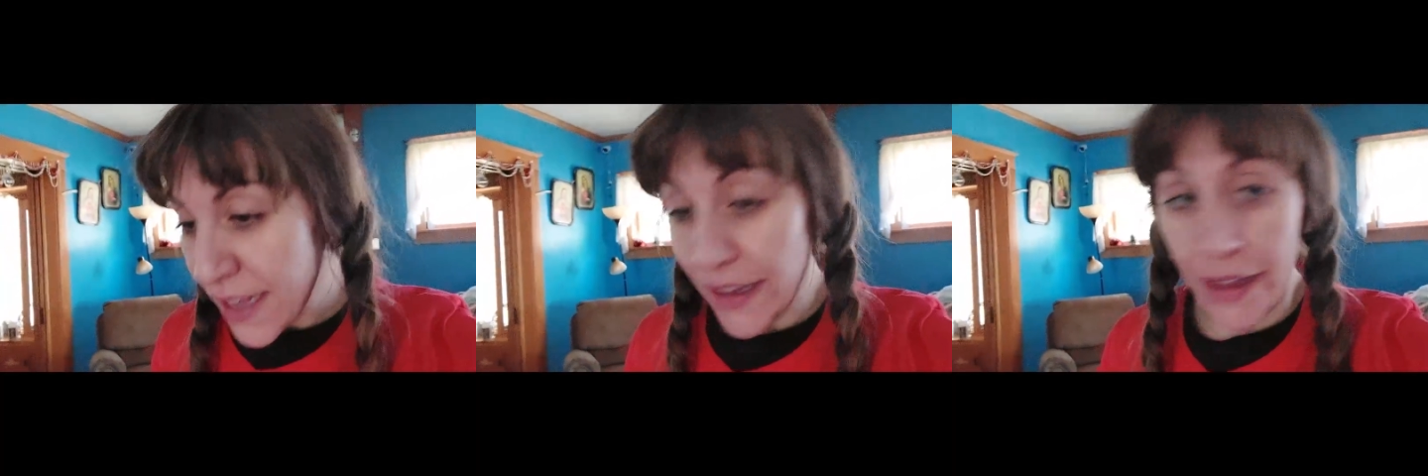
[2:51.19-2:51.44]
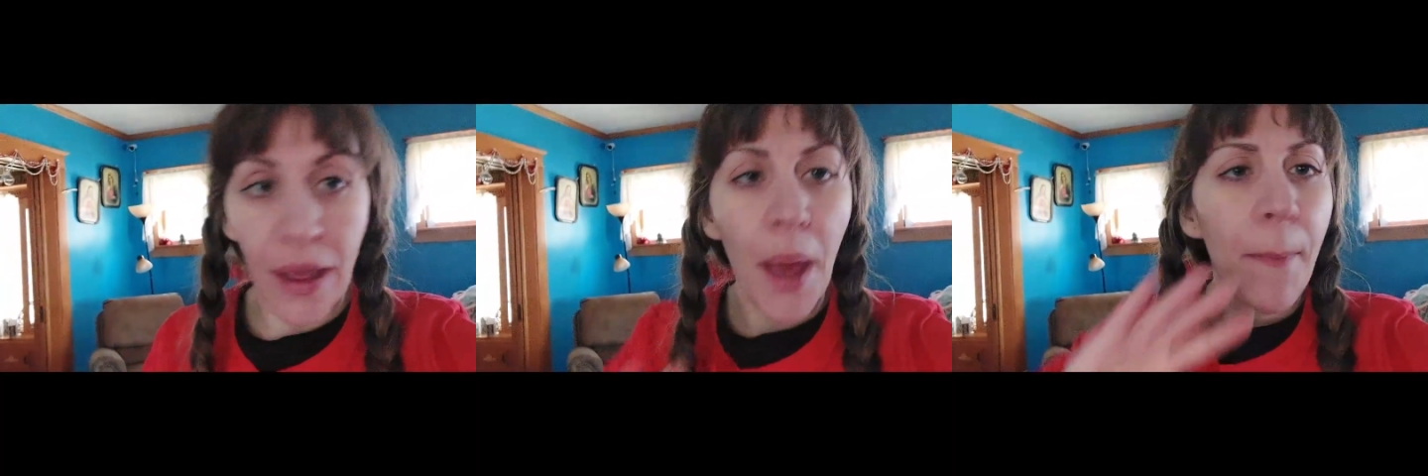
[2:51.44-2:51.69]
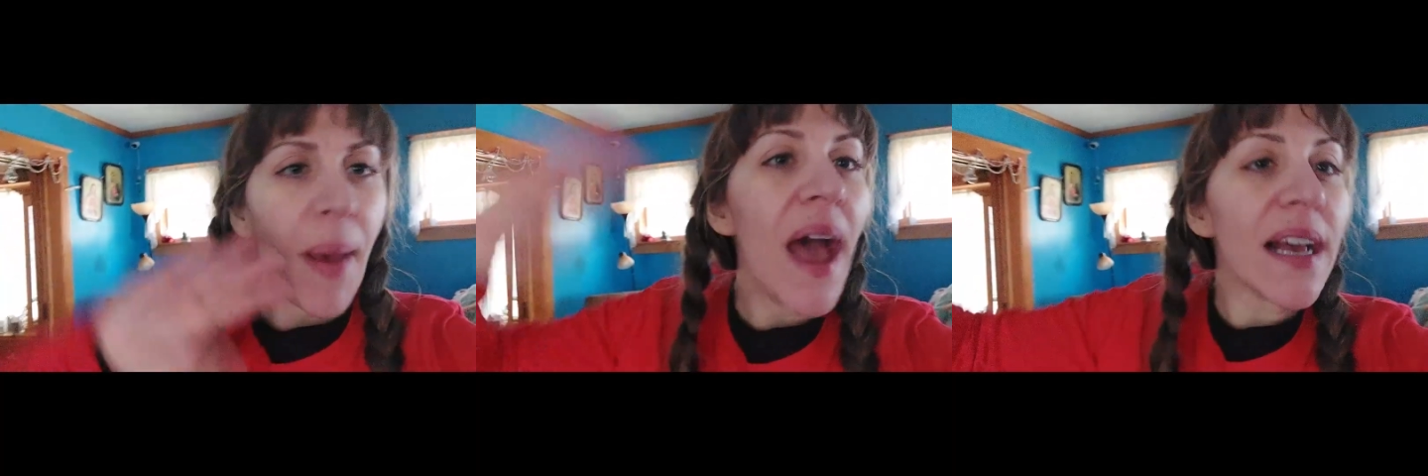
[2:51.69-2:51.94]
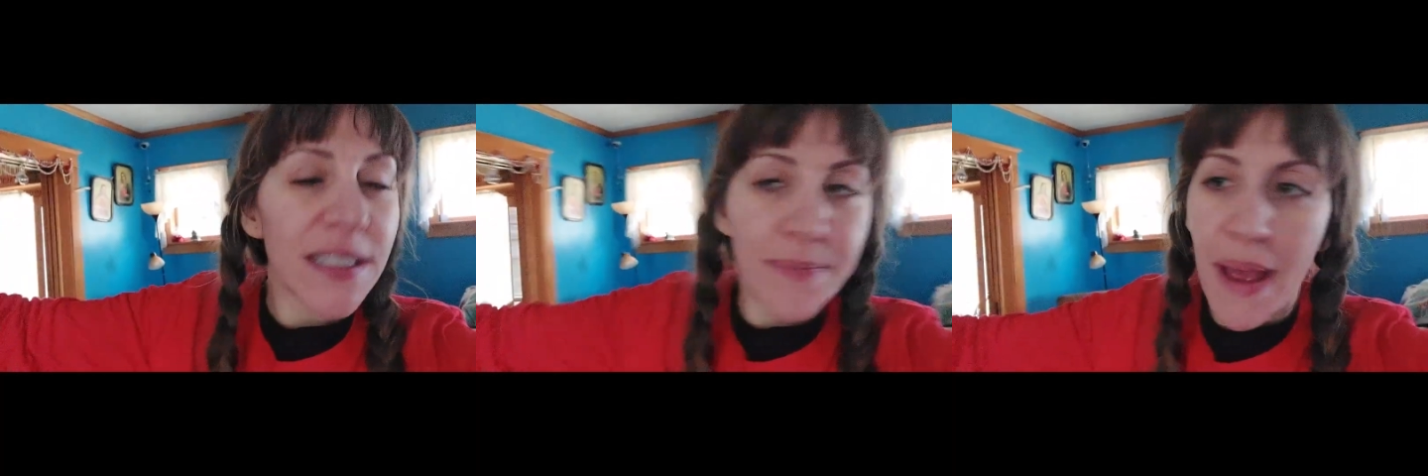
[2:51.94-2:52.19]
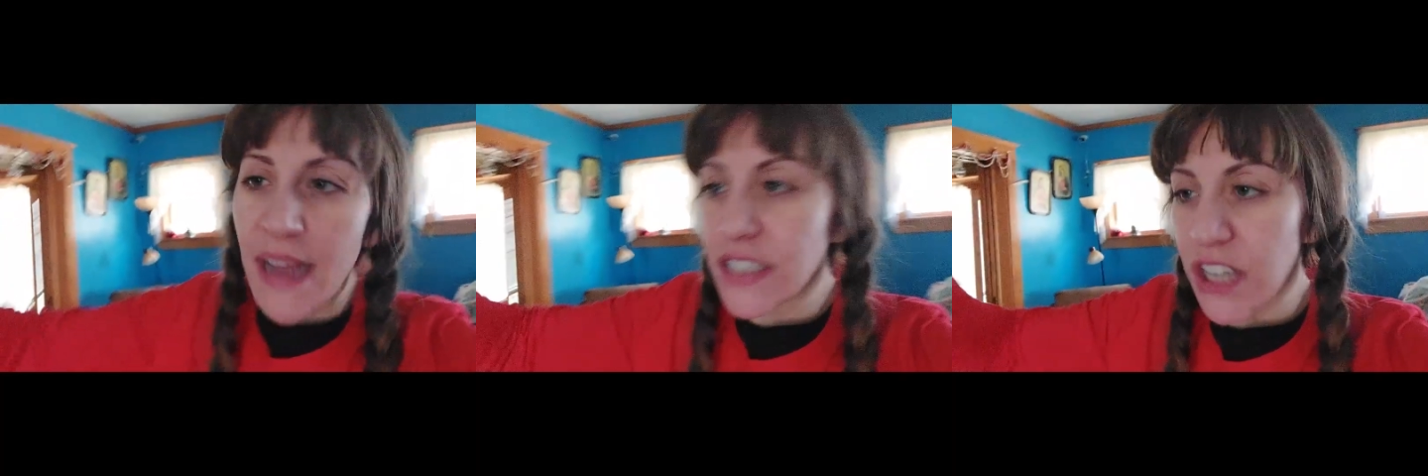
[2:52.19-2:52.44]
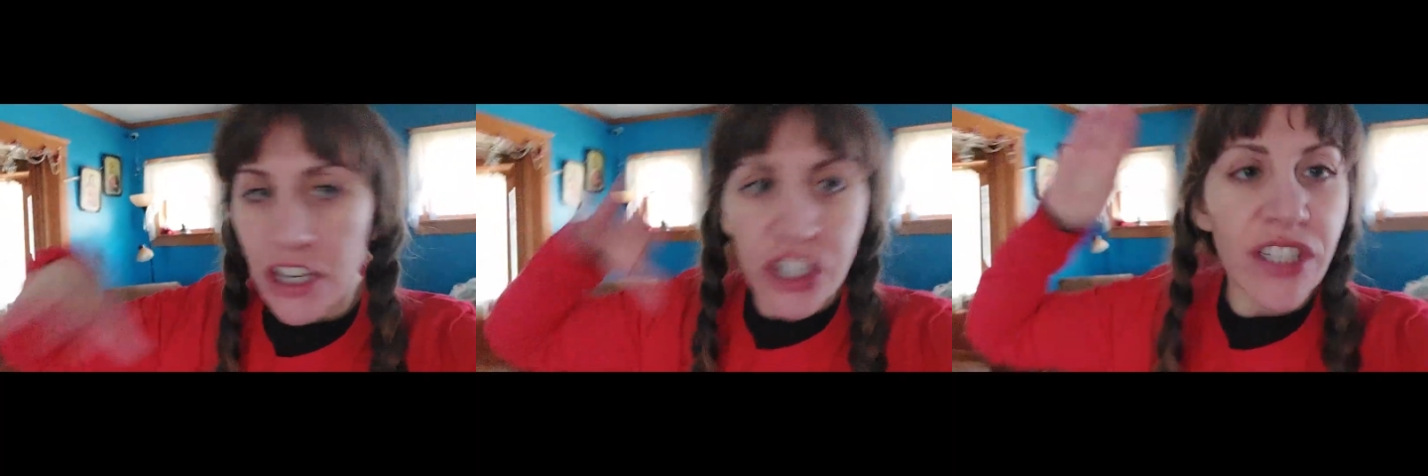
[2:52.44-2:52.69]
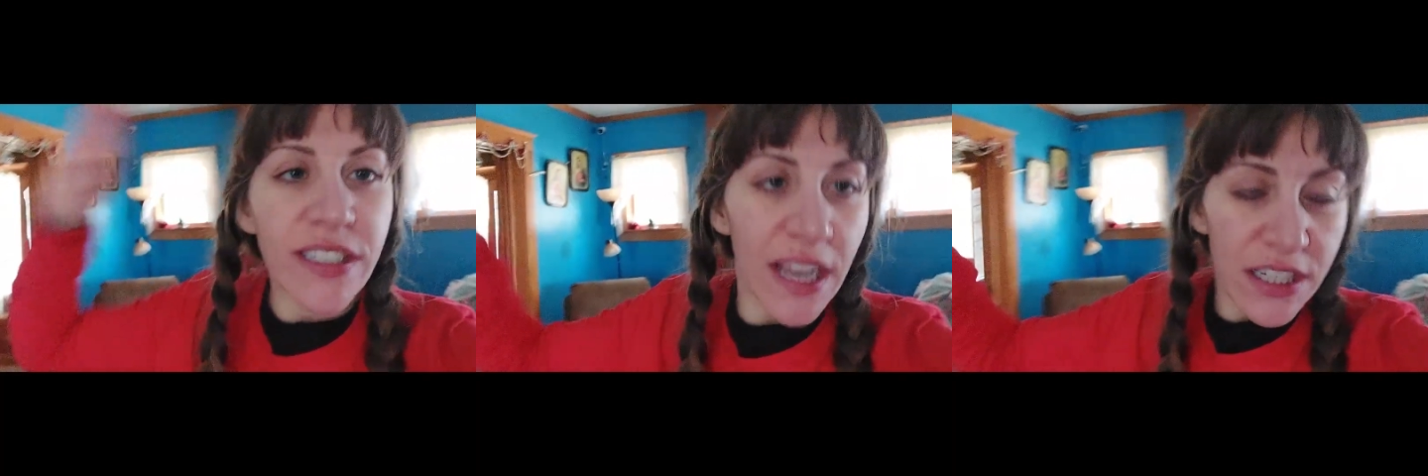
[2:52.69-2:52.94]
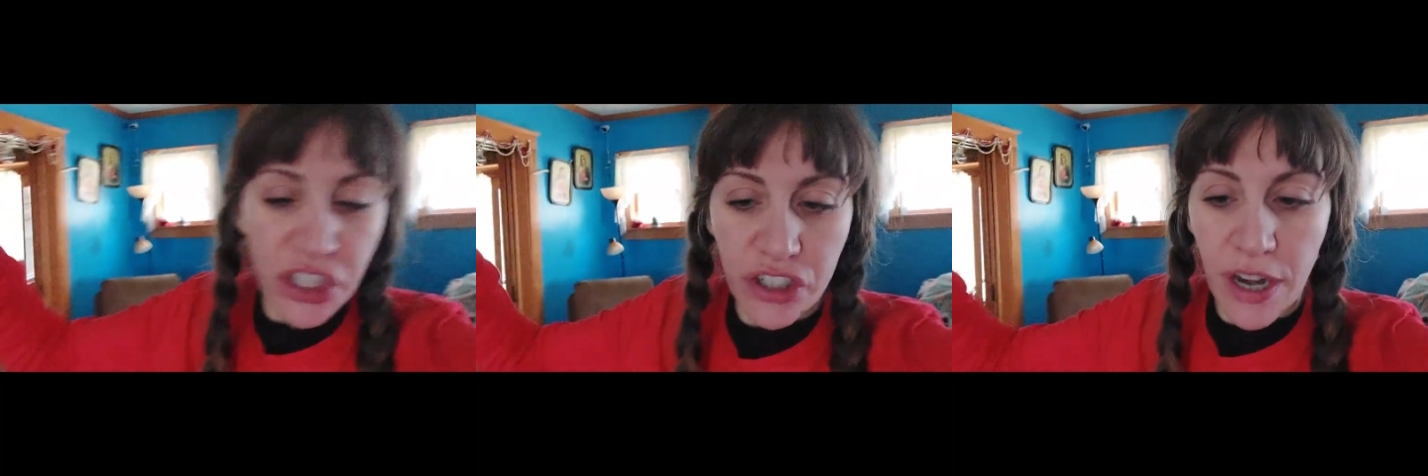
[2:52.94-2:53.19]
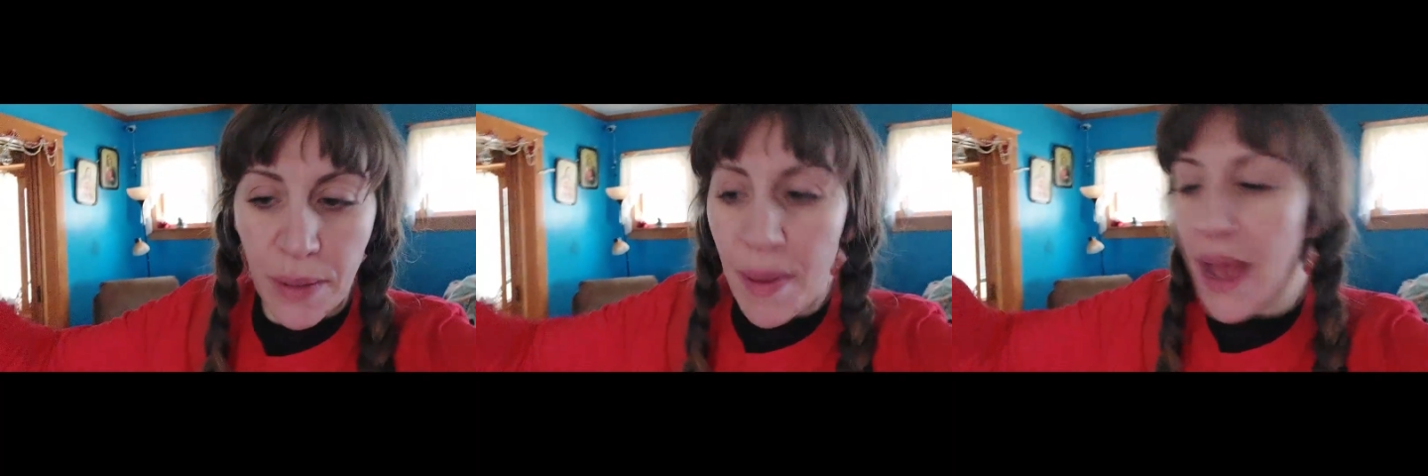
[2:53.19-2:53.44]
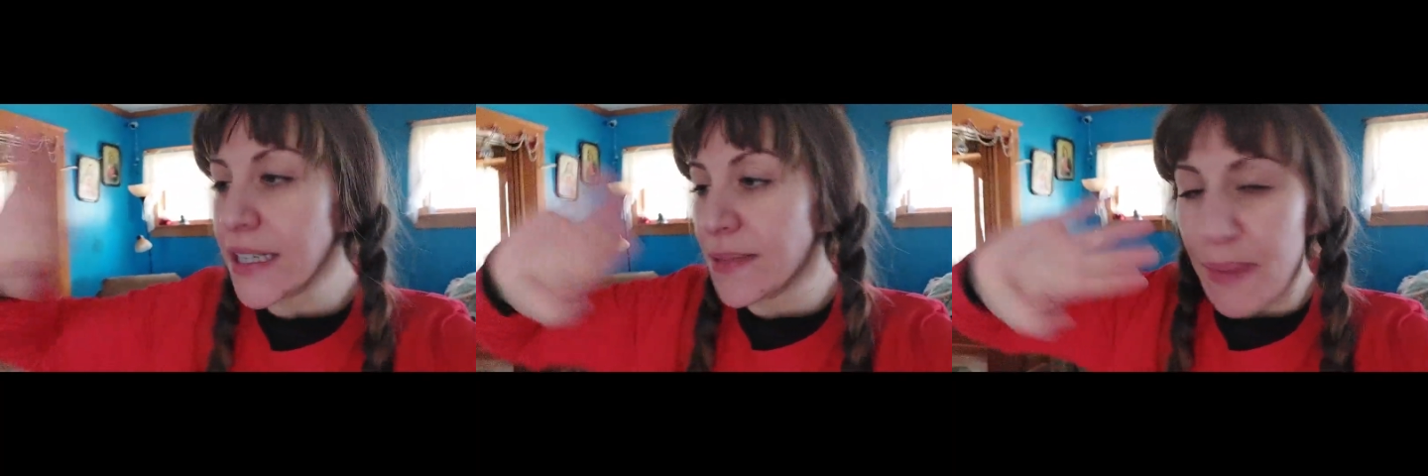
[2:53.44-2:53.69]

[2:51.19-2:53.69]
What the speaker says: Like past, not just yesterday past,